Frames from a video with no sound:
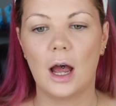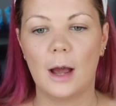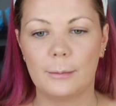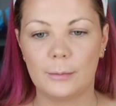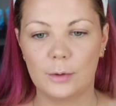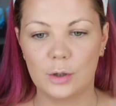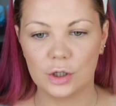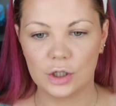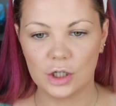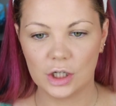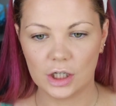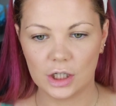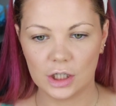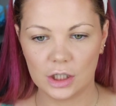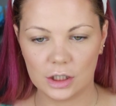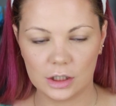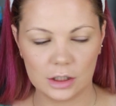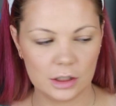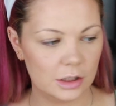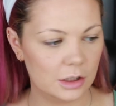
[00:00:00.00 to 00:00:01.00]
I'm
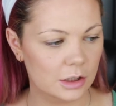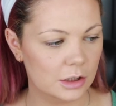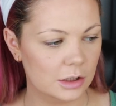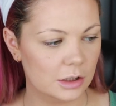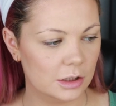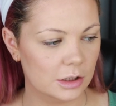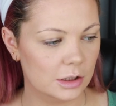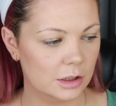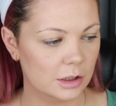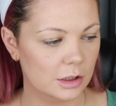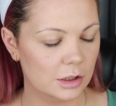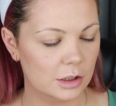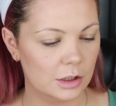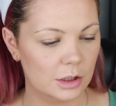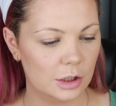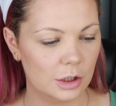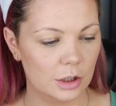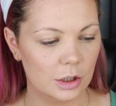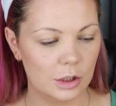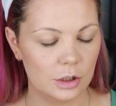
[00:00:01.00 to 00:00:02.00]
gonna
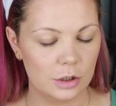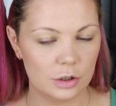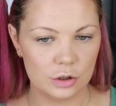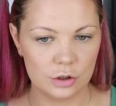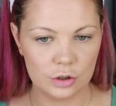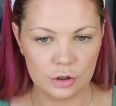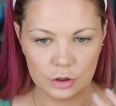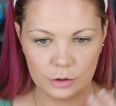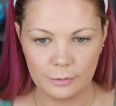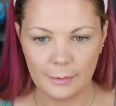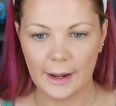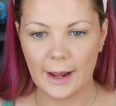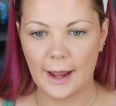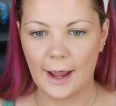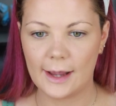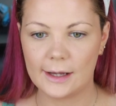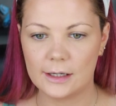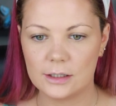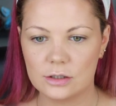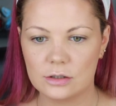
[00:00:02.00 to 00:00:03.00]
do my
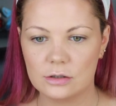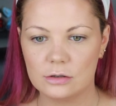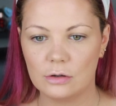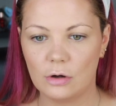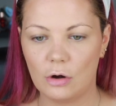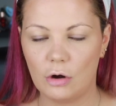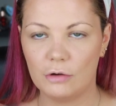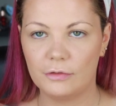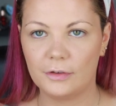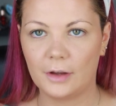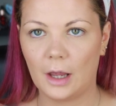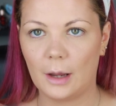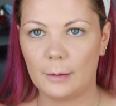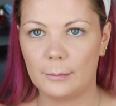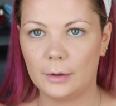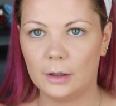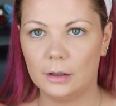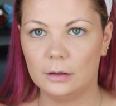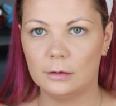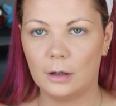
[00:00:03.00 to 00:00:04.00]
eyes off
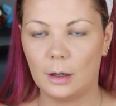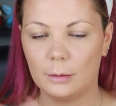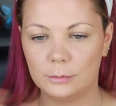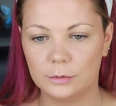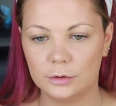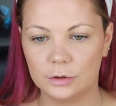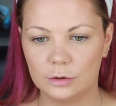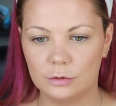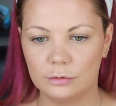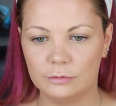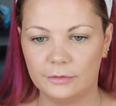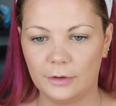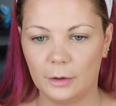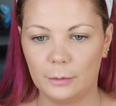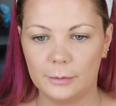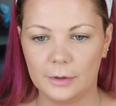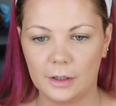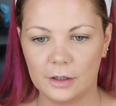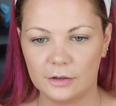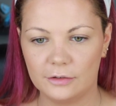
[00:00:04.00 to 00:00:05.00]
camera. I'm gonna go
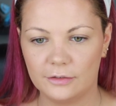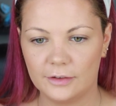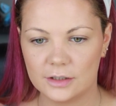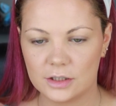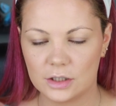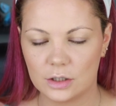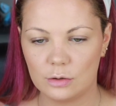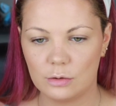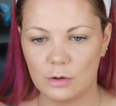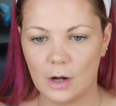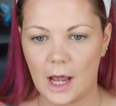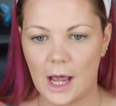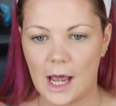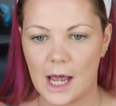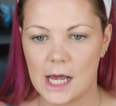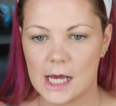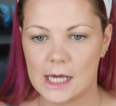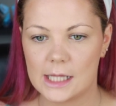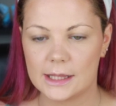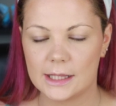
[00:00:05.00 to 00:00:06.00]
film another video
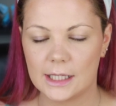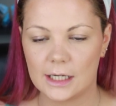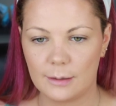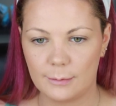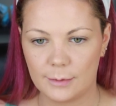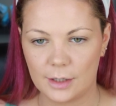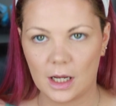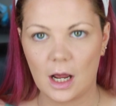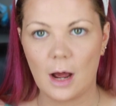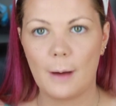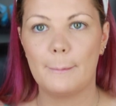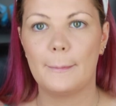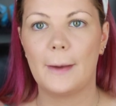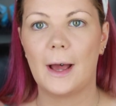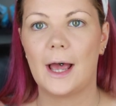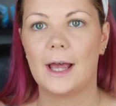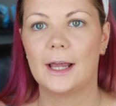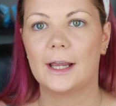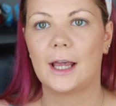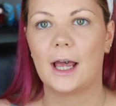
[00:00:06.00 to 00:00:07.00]
and then I'm gonna come
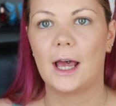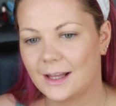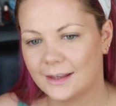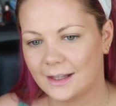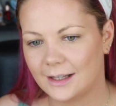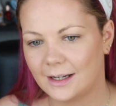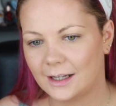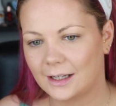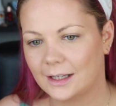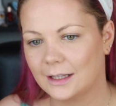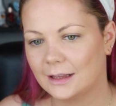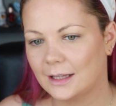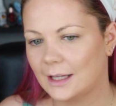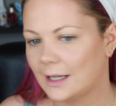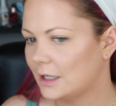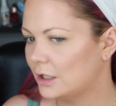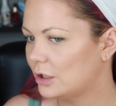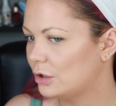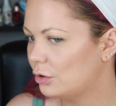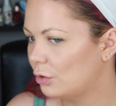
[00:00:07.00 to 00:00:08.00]
back and then I can
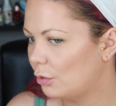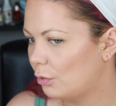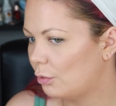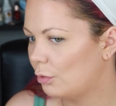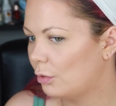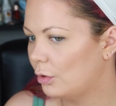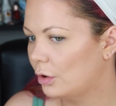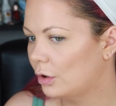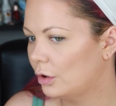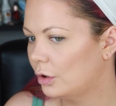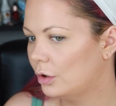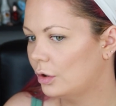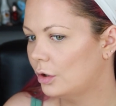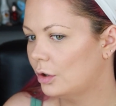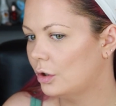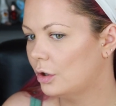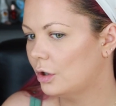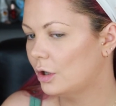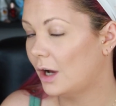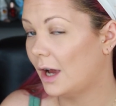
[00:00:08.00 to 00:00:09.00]
let you know
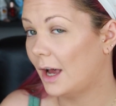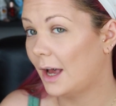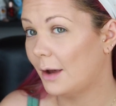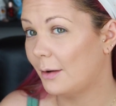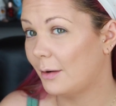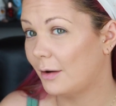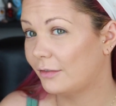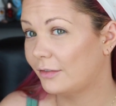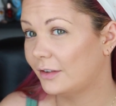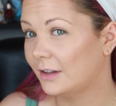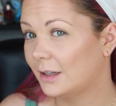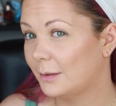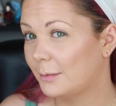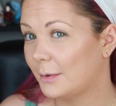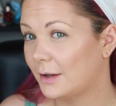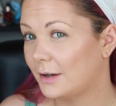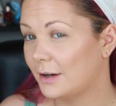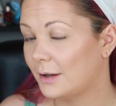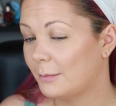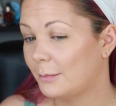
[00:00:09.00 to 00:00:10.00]
how I feel
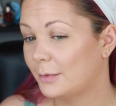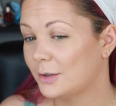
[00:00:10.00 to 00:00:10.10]
about it.